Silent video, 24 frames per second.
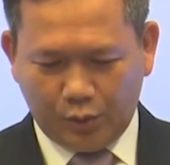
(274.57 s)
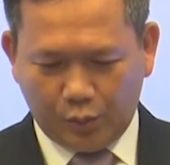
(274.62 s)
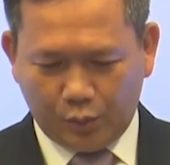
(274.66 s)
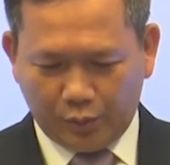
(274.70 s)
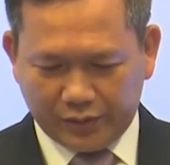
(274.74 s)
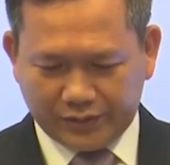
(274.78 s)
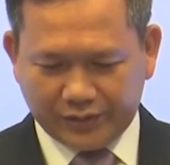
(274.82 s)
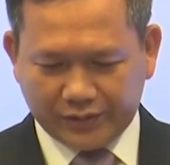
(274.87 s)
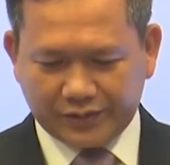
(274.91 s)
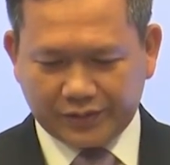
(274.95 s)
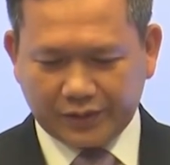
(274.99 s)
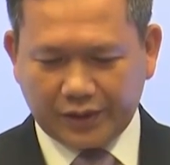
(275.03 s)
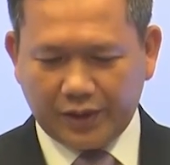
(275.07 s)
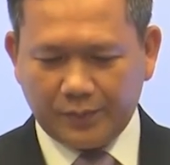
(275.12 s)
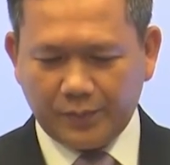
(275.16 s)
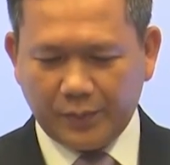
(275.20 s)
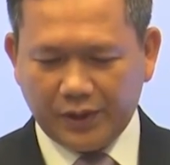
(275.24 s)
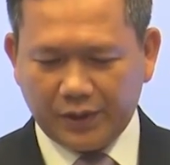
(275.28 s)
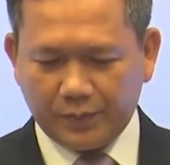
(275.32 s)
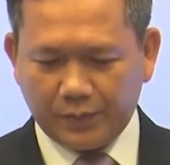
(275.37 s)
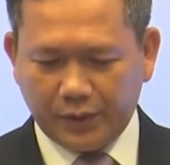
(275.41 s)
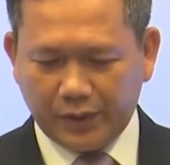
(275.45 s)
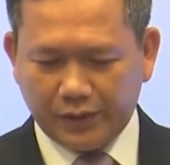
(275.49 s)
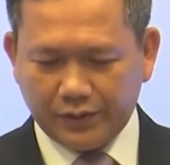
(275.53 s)
With this
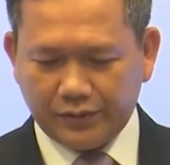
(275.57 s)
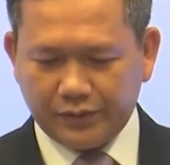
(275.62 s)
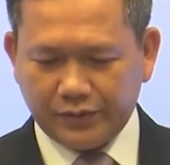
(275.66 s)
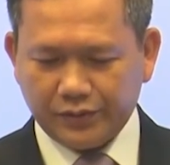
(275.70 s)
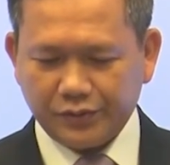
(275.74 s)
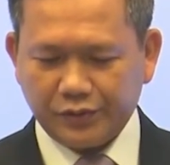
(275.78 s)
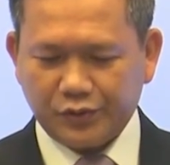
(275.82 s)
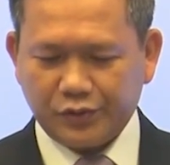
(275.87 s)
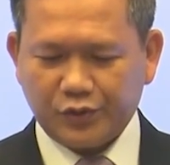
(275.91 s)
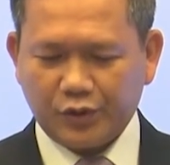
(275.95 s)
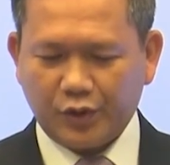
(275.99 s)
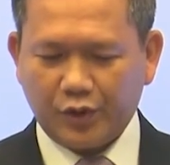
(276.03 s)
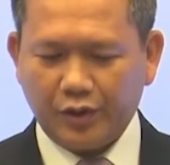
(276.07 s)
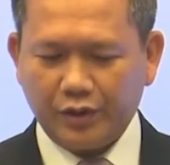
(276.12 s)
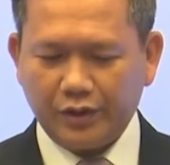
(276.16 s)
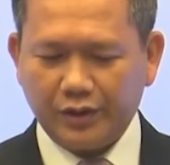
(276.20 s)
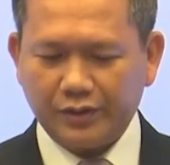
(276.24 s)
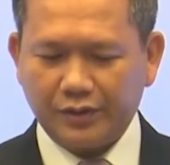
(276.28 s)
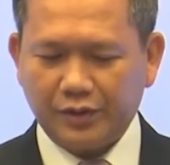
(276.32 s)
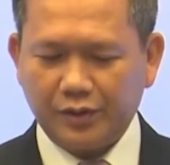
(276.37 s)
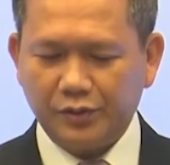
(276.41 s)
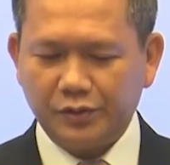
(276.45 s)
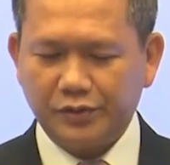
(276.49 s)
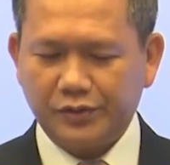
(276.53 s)
commitment to strong
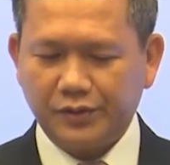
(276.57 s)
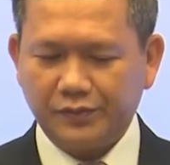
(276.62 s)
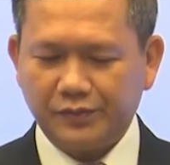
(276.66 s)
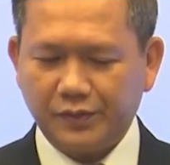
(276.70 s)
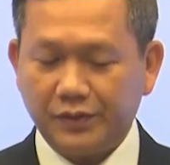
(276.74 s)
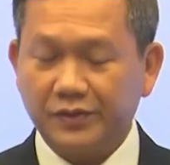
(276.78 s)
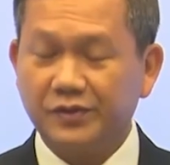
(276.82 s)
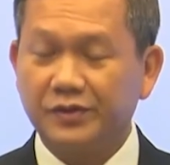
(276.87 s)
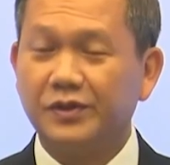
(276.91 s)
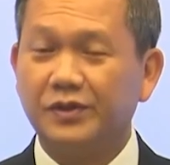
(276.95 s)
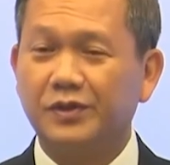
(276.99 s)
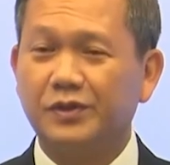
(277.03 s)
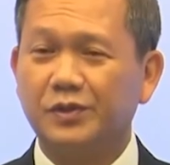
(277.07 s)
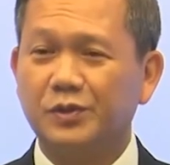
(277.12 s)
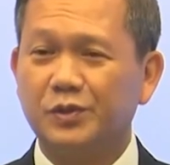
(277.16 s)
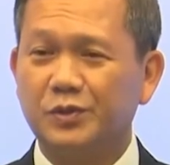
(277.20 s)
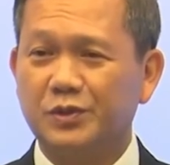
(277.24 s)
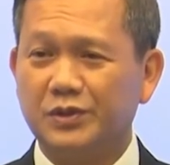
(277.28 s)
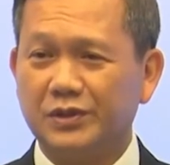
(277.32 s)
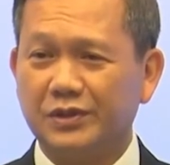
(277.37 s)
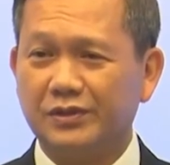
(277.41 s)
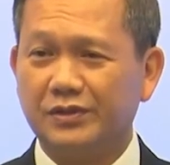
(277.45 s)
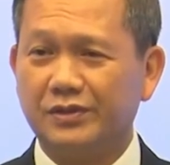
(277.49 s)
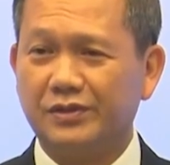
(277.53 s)
inclusive
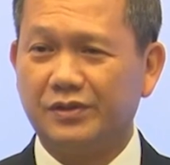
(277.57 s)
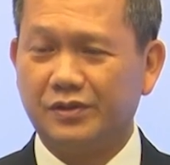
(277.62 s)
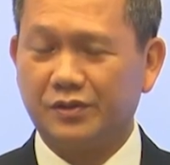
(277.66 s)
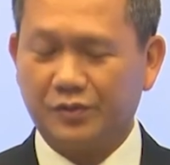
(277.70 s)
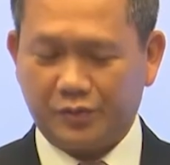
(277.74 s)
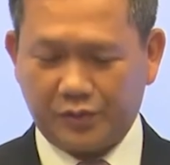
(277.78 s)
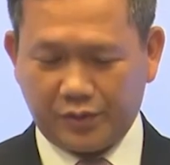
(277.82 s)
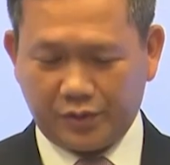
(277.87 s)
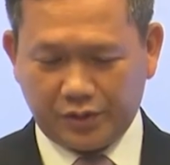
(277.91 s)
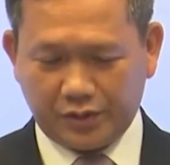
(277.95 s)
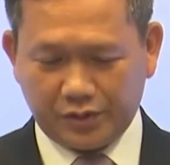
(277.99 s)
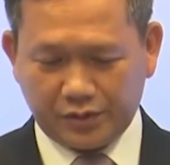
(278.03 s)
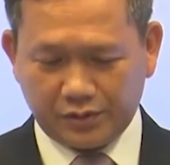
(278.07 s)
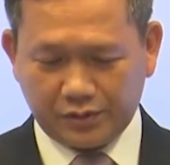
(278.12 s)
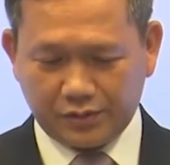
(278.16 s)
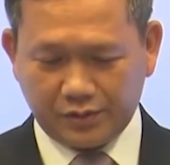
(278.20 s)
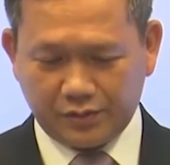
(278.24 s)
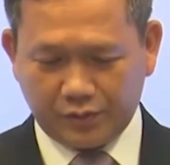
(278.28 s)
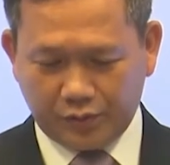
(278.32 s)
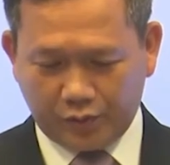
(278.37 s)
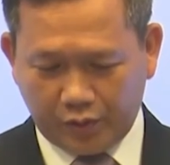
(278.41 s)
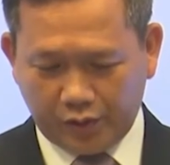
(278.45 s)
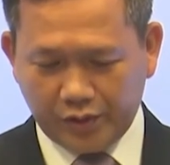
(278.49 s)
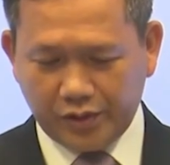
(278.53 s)
institutions, the
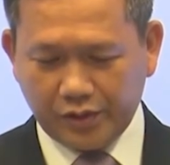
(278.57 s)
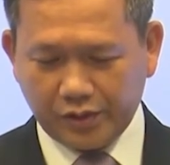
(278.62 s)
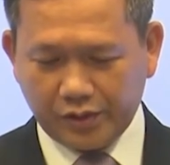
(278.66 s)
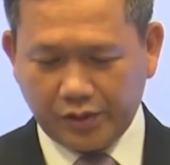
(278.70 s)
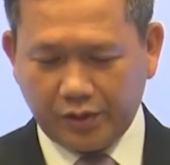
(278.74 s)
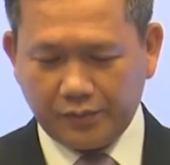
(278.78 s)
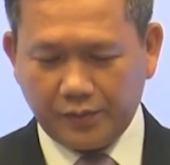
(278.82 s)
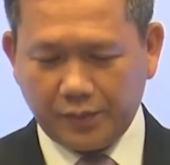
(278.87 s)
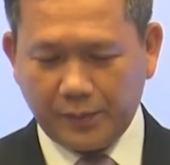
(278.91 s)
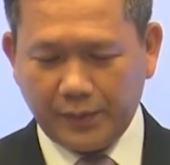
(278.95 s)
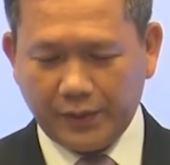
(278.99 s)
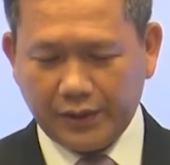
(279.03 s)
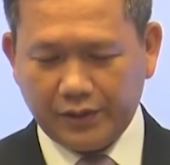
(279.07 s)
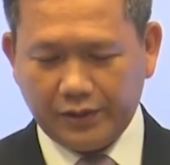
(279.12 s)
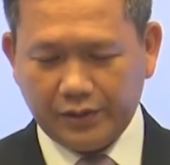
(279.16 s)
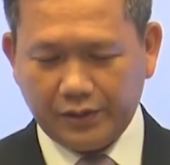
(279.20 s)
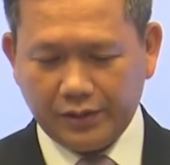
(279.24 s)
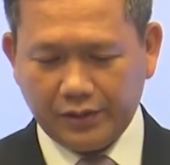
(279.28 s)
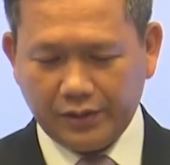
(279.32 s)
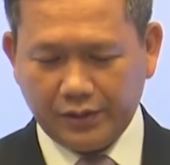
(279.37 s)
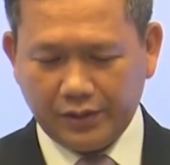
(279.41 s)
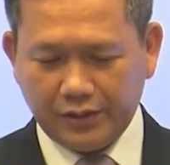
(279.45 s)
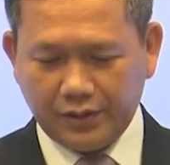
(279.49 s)
Royal Government